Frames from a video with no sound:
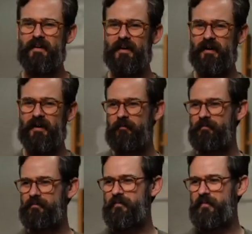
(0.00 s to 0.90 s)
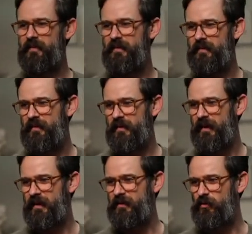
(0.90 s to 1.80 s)
and
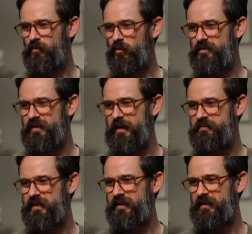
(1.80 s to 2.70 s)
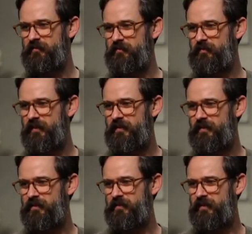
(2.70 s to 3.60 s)
a little more slapsticky,
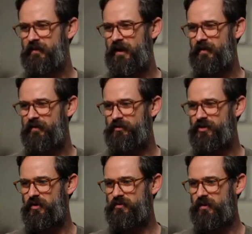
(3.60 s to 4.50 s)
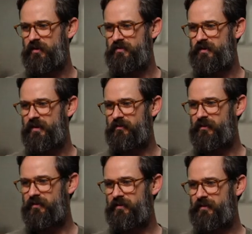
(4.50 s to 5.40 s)
and the jokes aren't as clever.